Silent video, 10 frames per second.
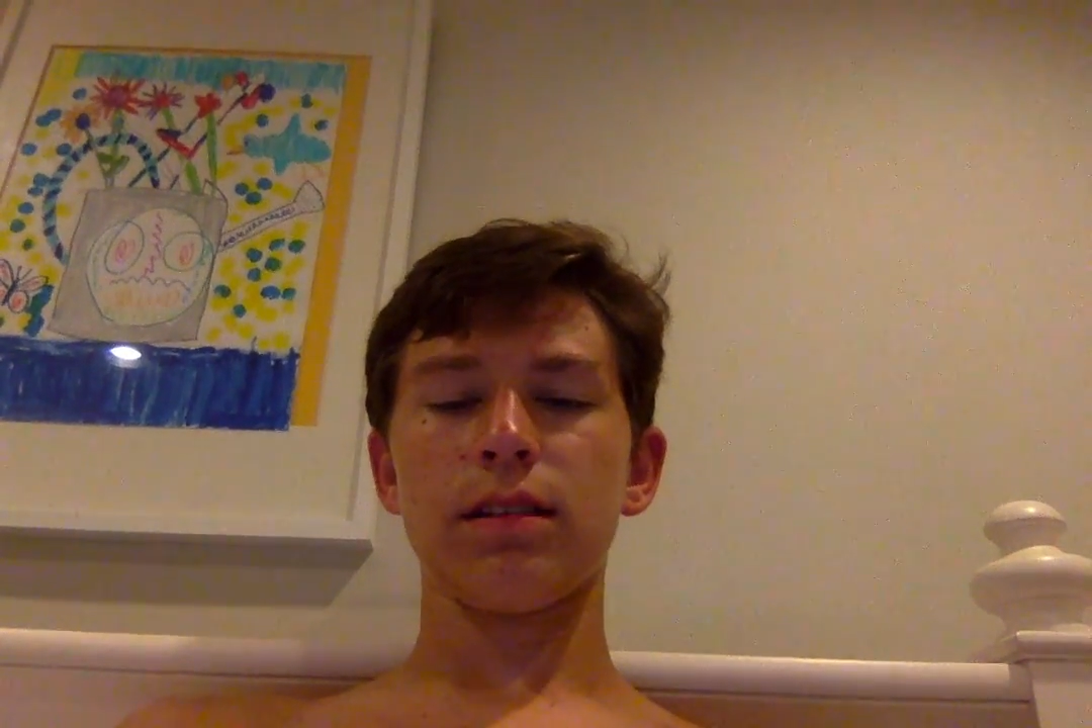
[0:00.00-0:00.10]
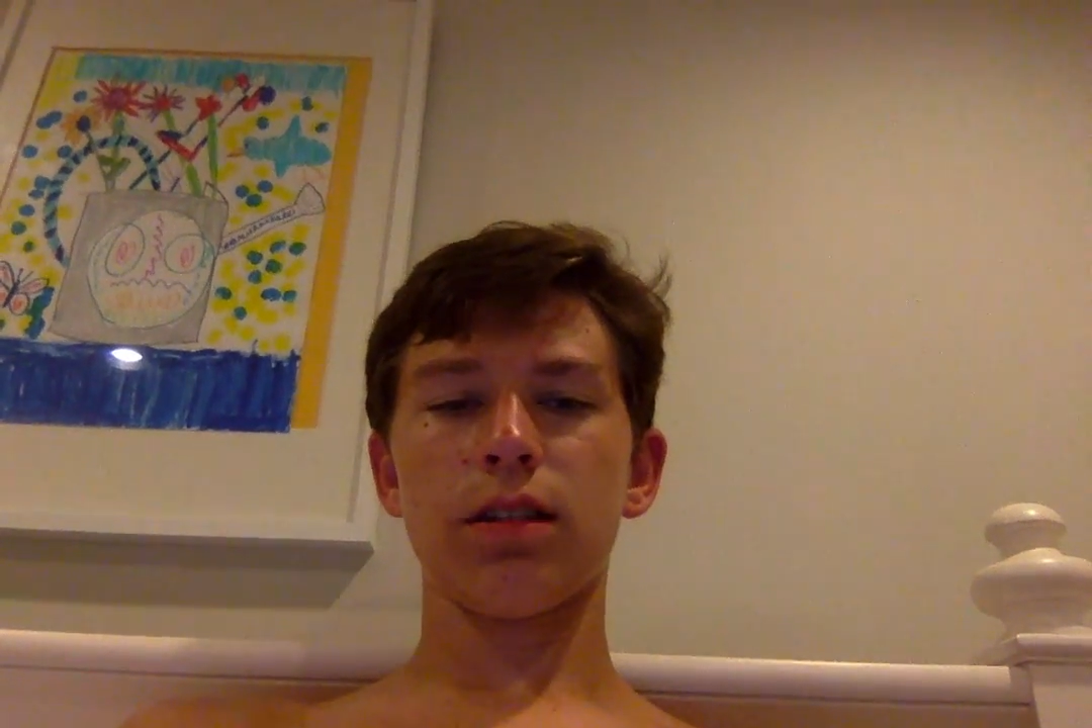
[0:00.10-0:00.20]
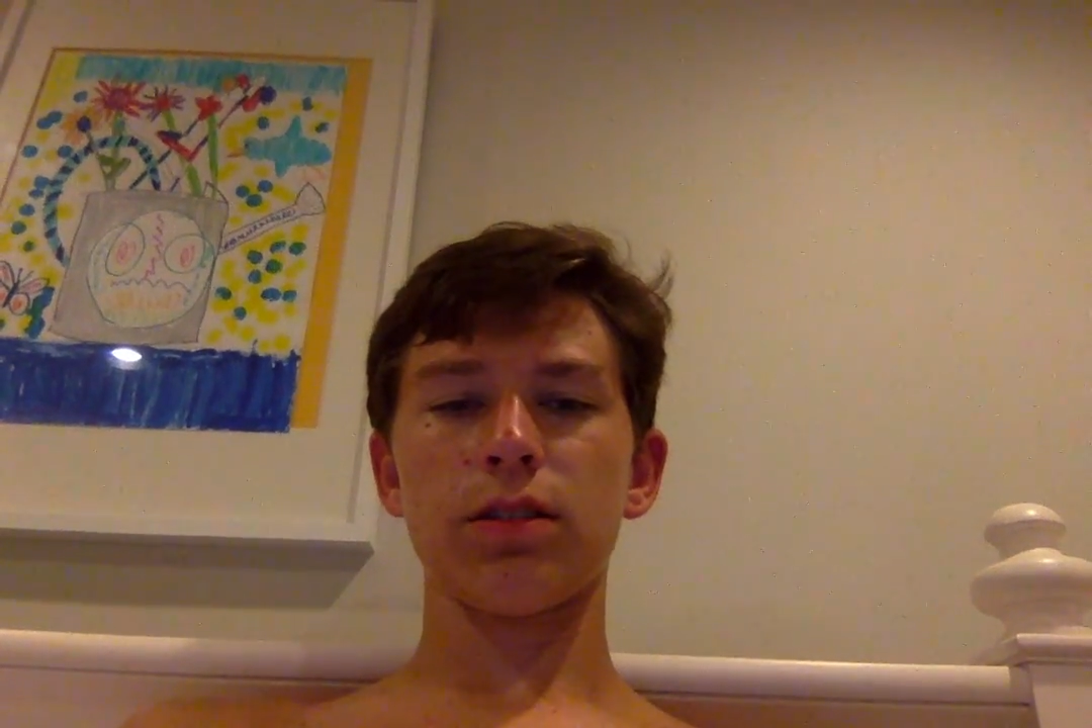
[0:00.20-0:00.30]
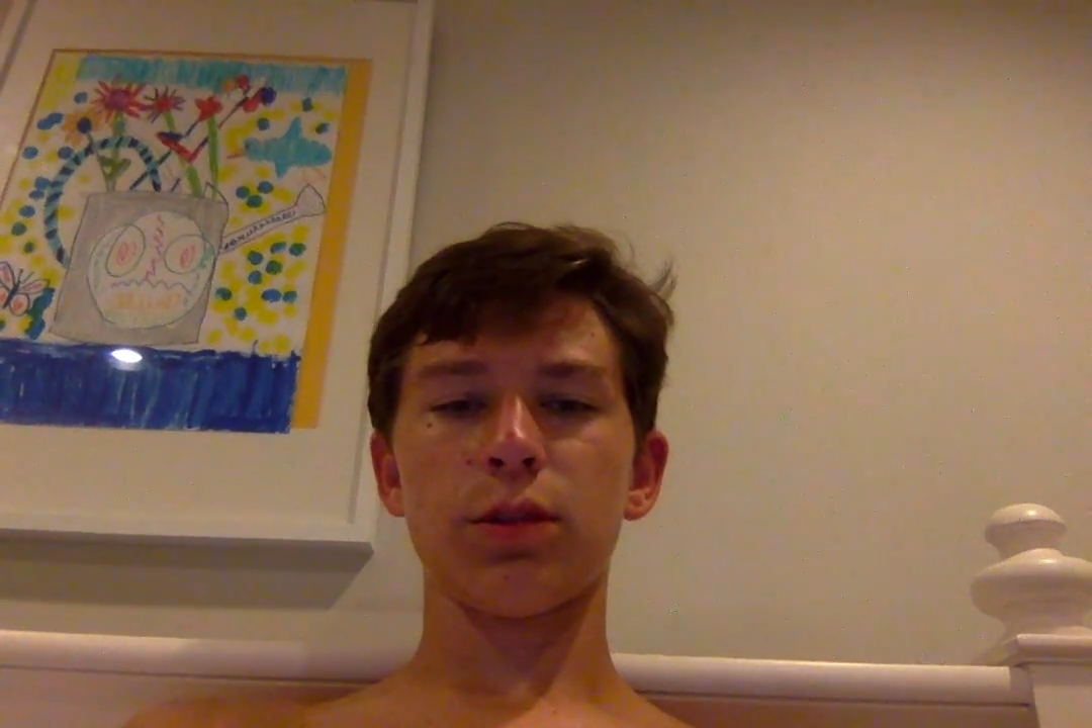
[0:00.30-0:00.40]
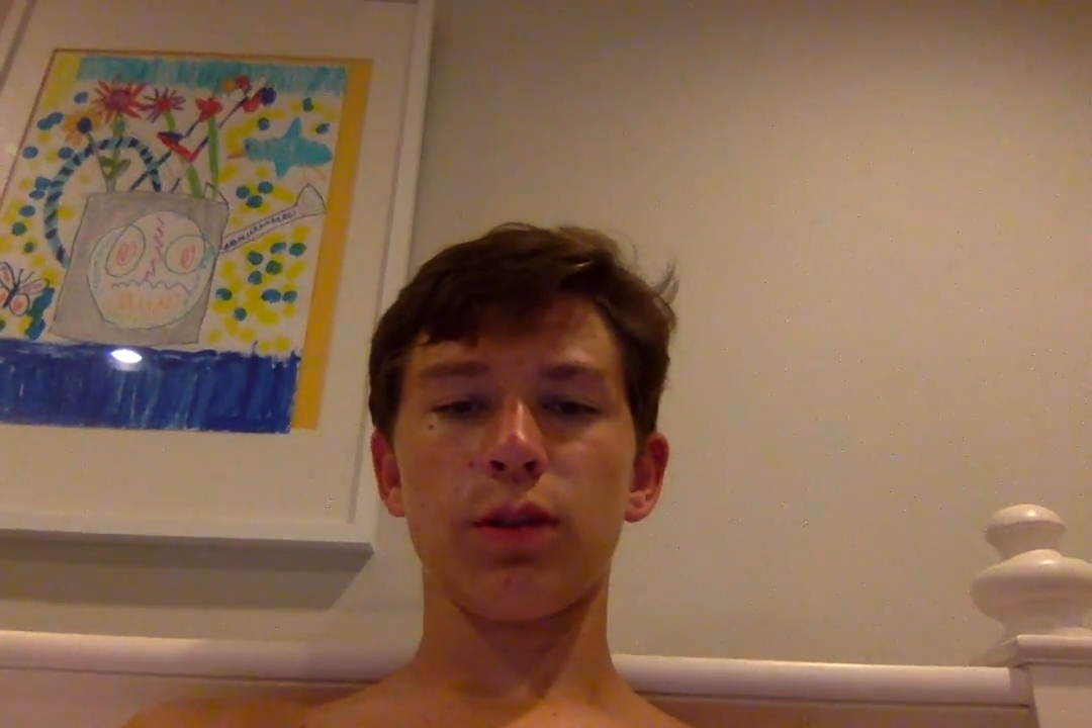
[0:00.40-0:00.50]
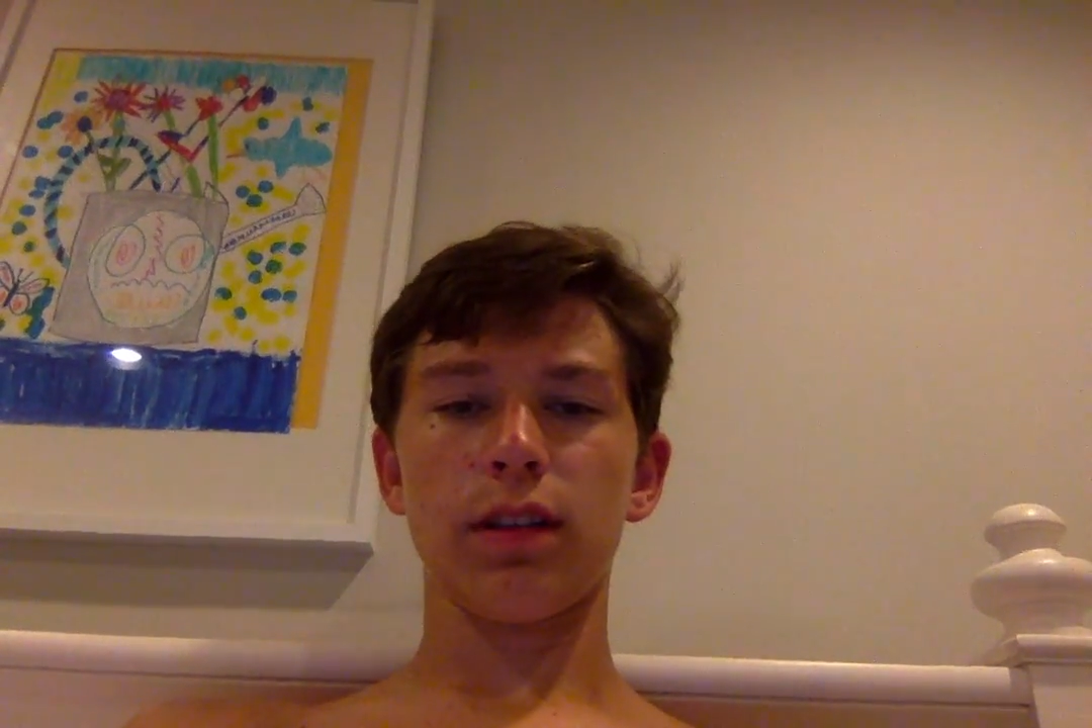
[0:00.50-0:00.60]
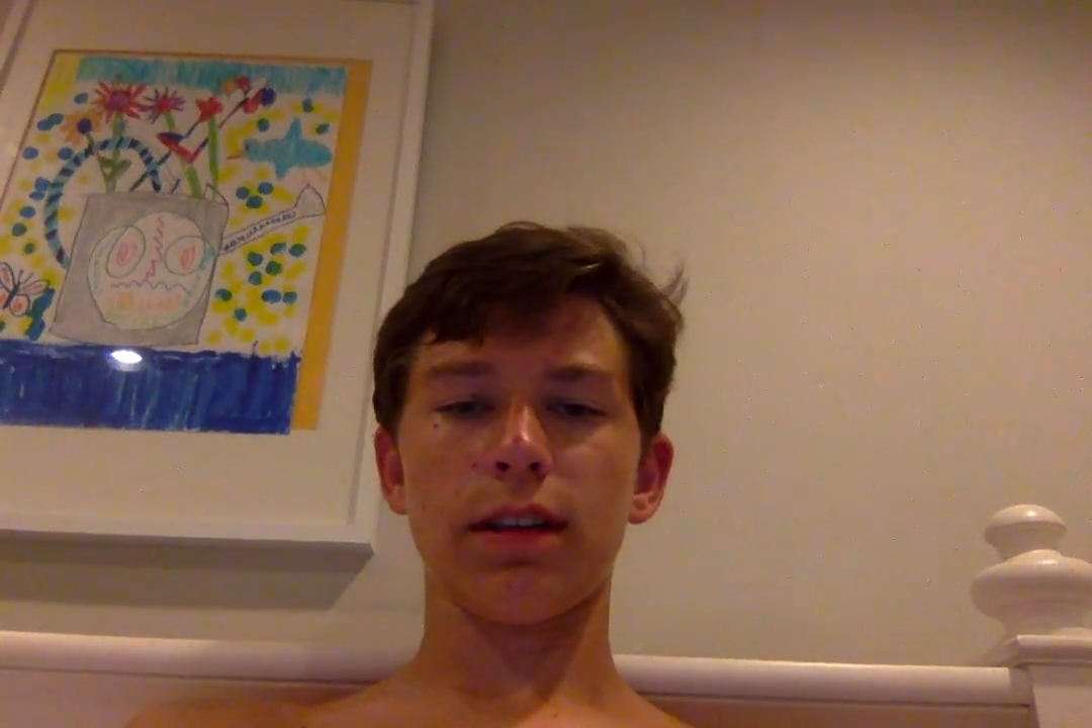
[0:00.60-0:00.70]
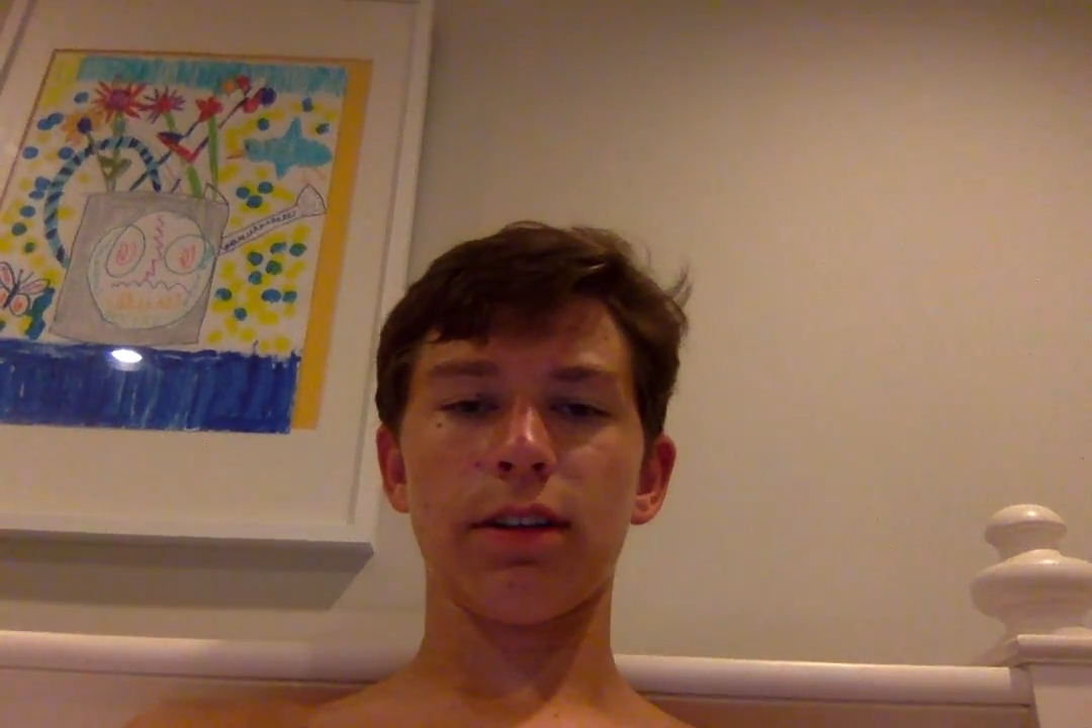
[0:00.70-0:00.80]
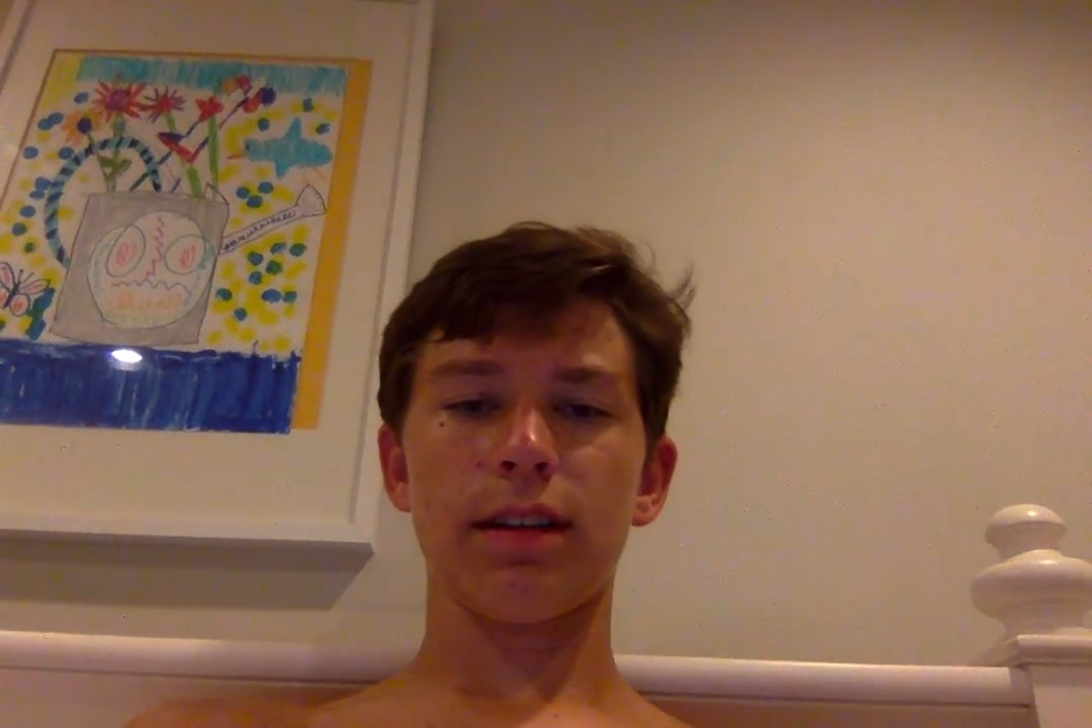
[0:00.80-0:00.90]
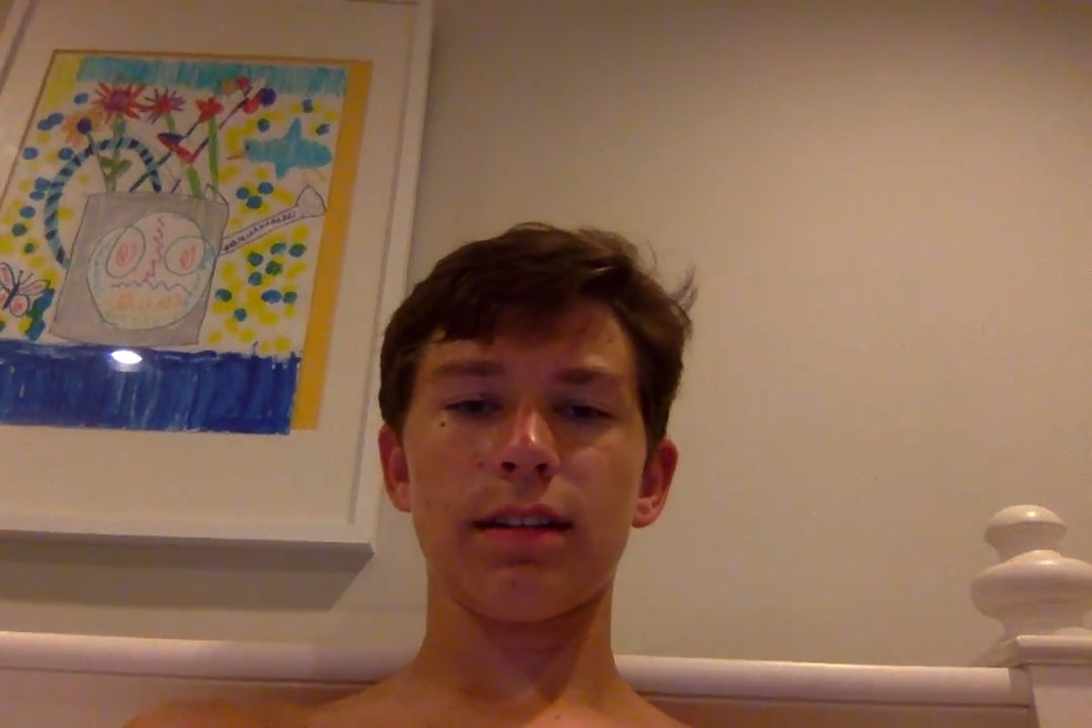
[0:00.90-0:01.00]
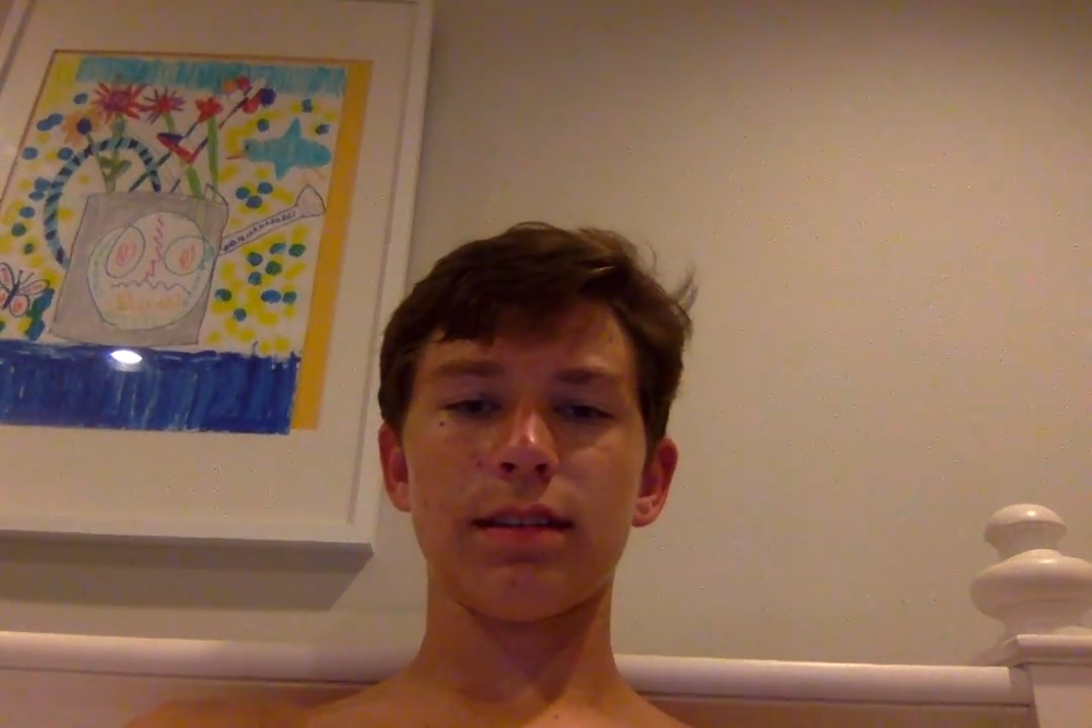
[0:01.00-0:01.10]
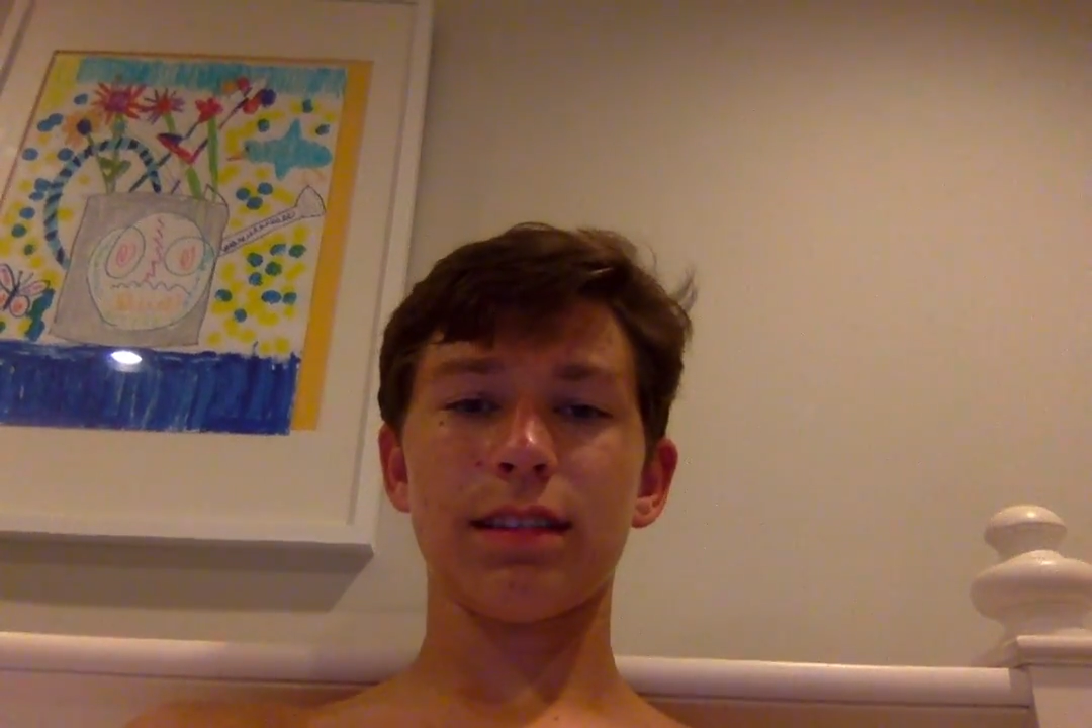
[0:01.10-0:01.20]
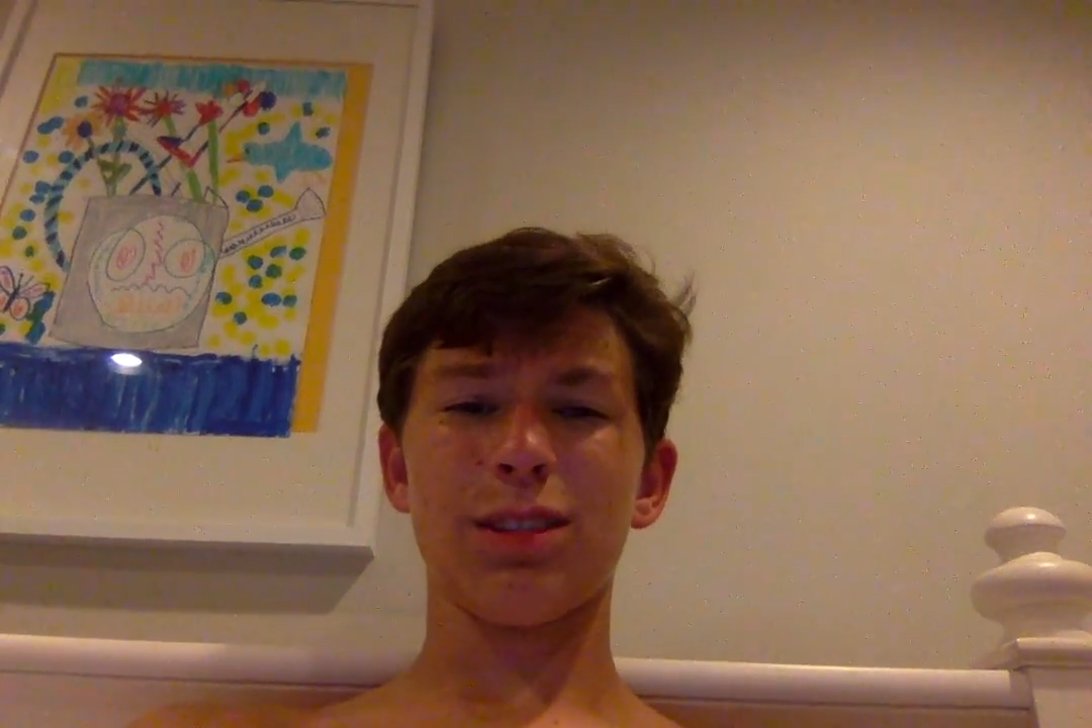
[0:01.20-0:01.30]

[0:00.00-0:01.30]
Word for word: it's also hilarious.